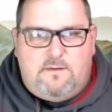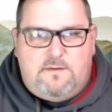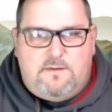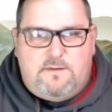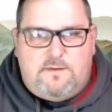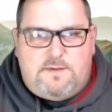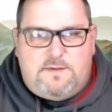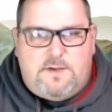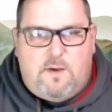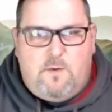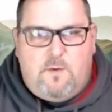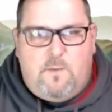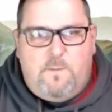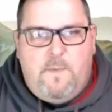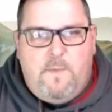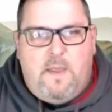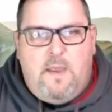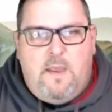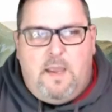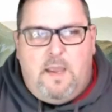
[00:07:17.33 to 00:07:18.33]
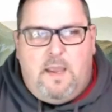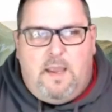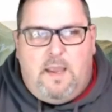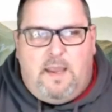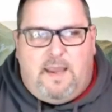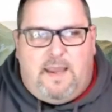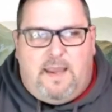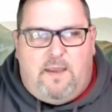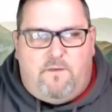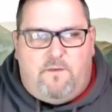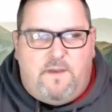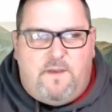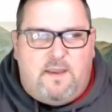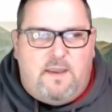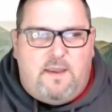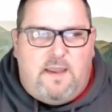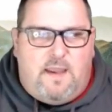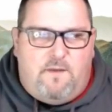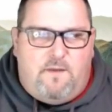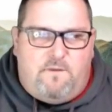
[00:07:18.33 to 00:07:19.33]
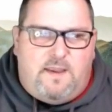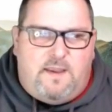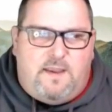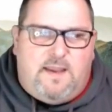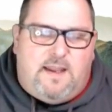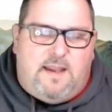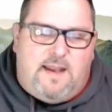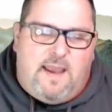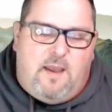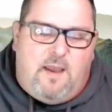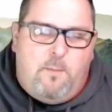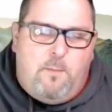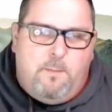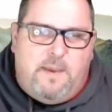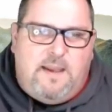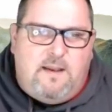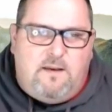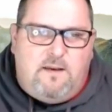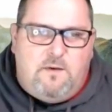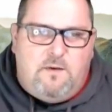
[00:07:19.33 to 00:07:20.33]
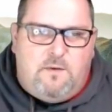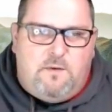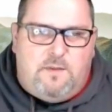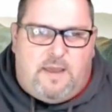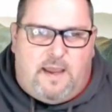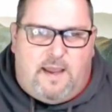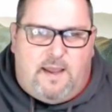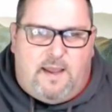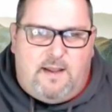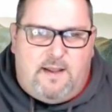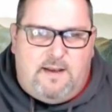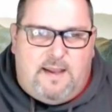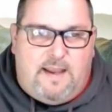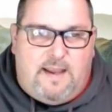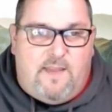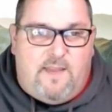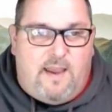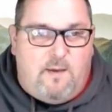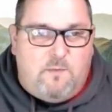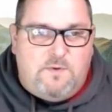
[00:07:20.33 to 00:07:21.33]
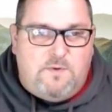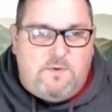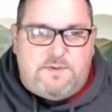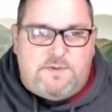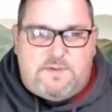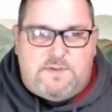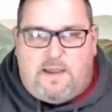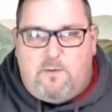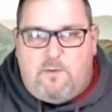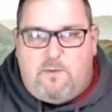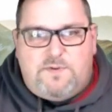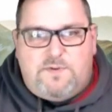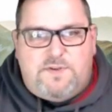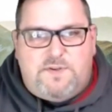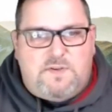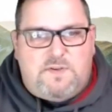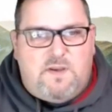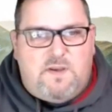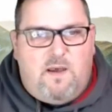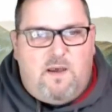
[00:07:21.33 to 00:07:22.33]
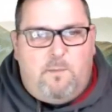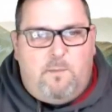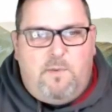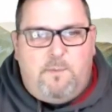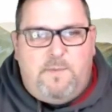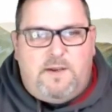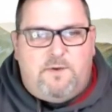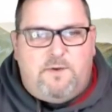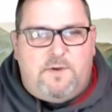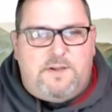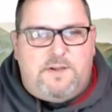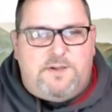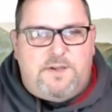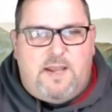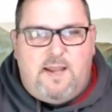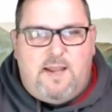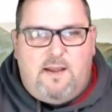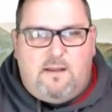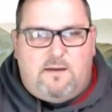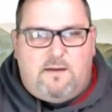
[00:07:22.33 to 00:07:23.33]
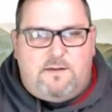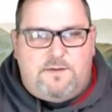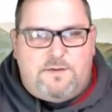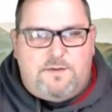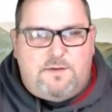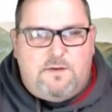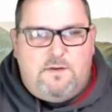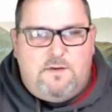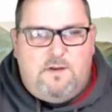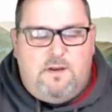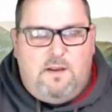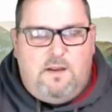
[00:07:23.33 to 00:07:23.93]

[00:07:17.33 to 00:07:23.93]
So if it can help me do that, and that was just a complimentary challenge,